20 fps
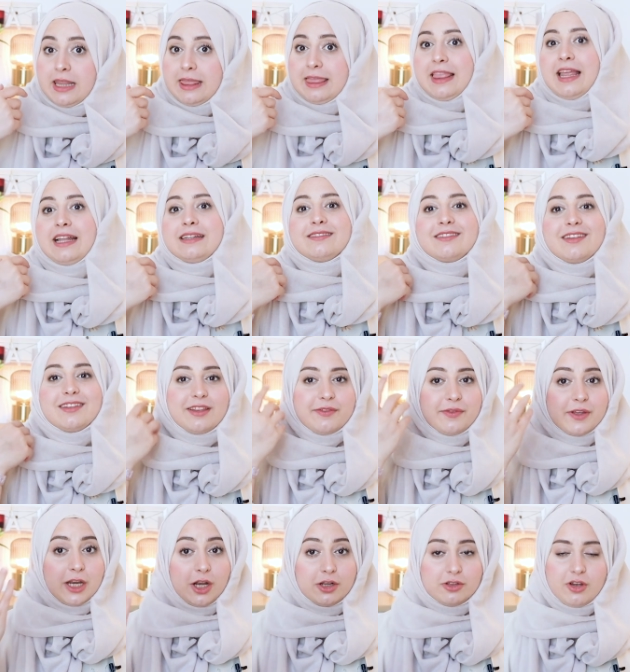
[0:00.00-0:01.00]
Let the
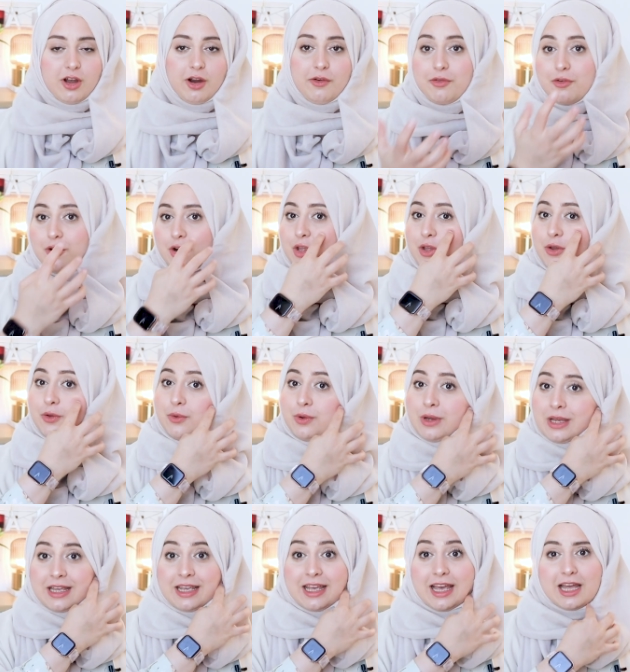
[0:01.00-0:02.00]
video talk for you.
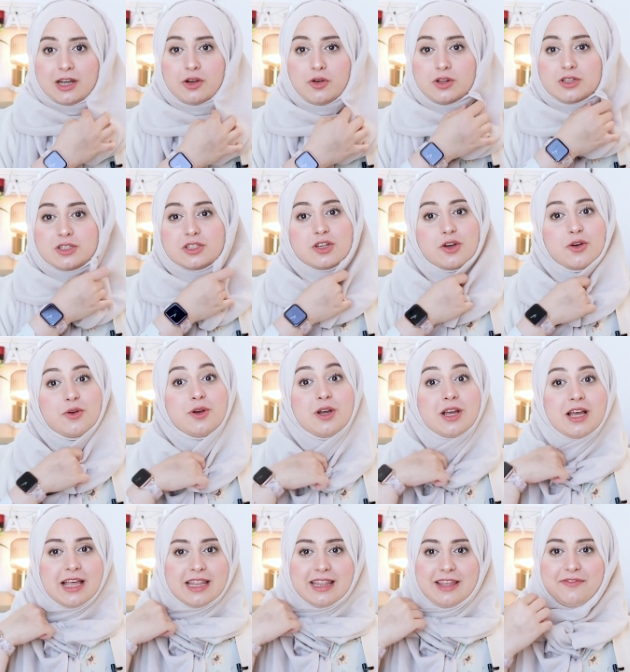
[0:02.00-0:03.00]
And also
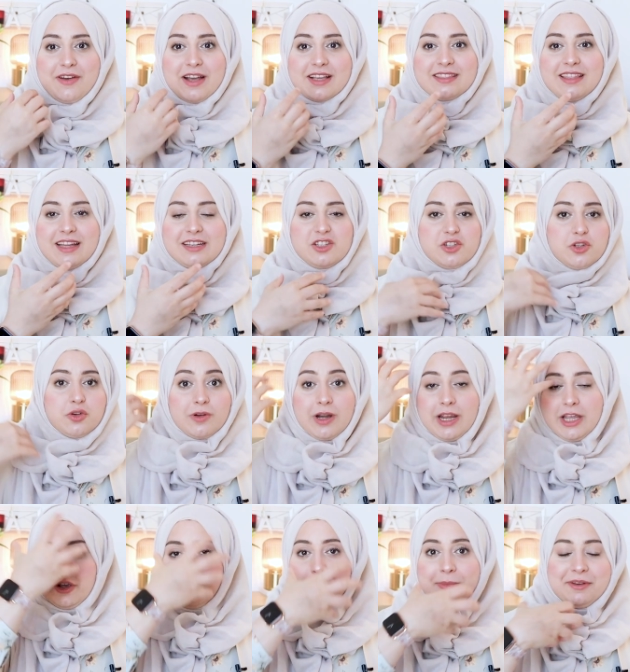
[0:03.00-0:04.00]
the fact that you're
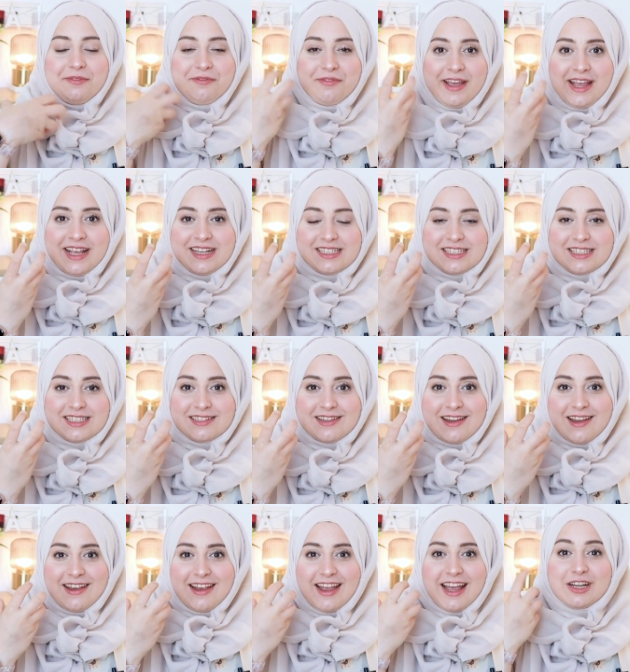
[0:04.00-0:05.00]
a human face,
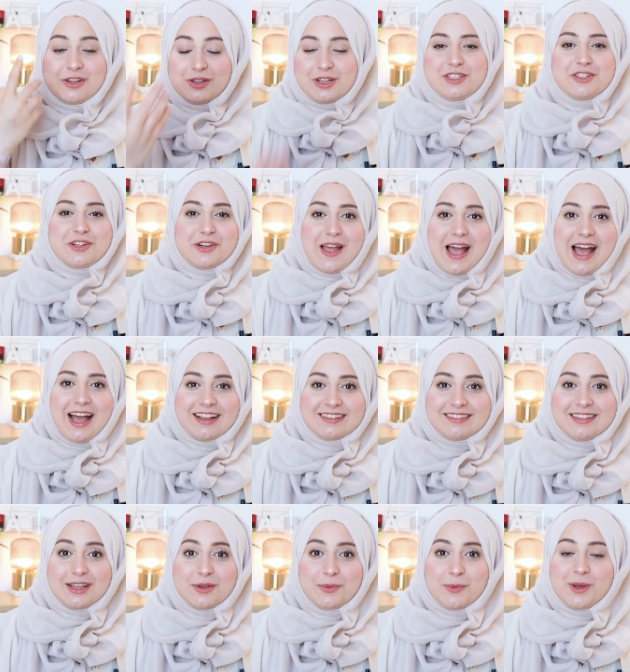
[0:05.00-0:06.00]
you're
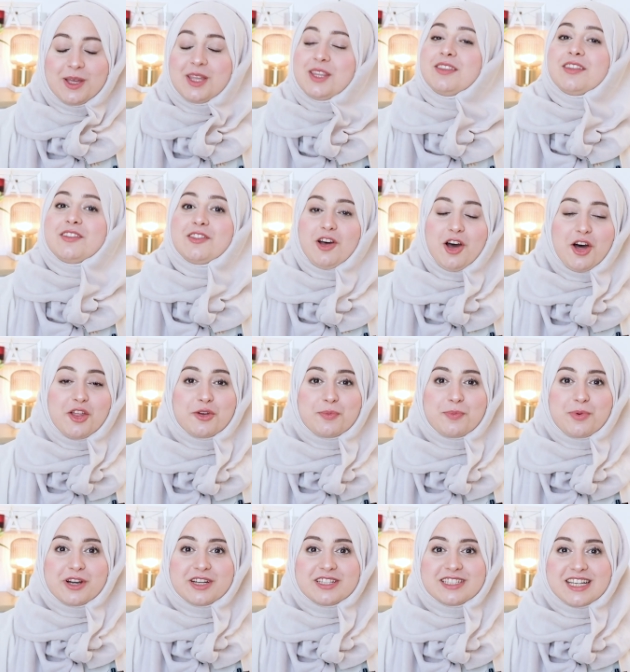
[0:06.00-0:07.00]
interacting with the other
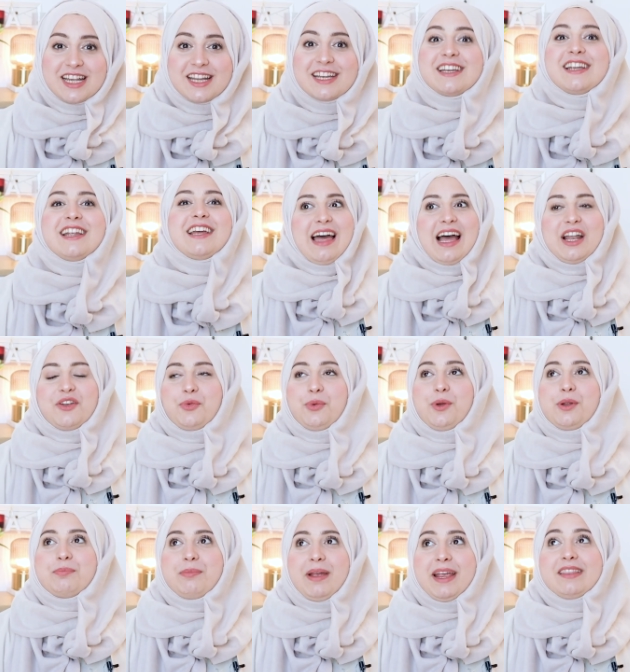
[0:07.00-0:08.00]
person, that
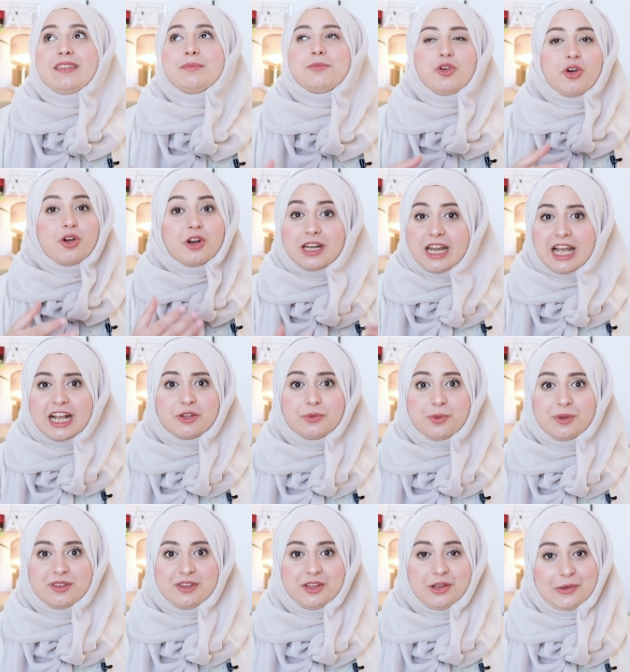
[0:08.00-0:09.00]
will make them connect
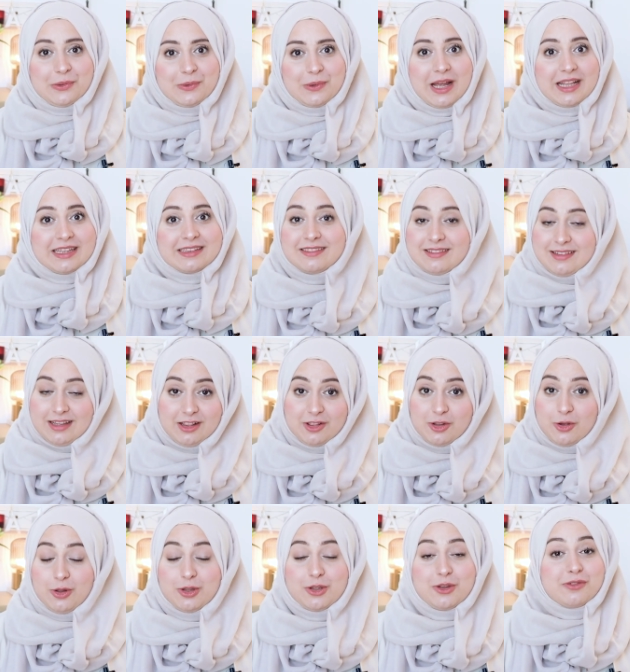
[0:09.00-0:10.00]
with you and they'll
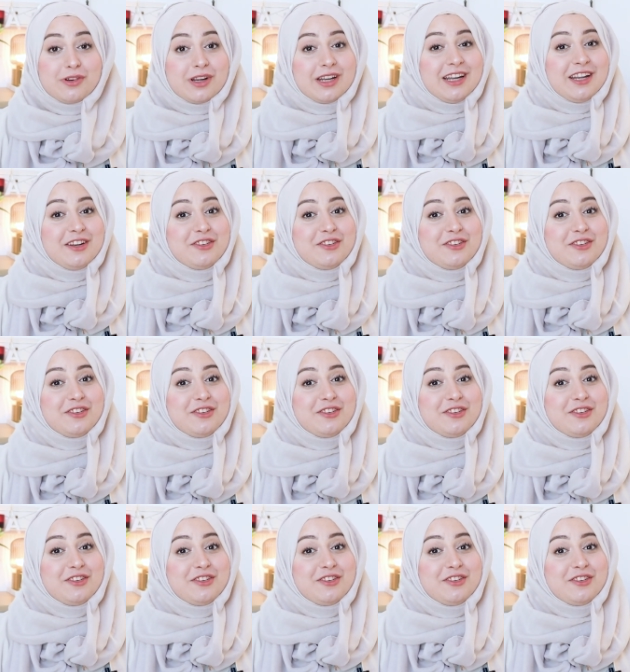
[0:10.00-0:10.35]
call you for an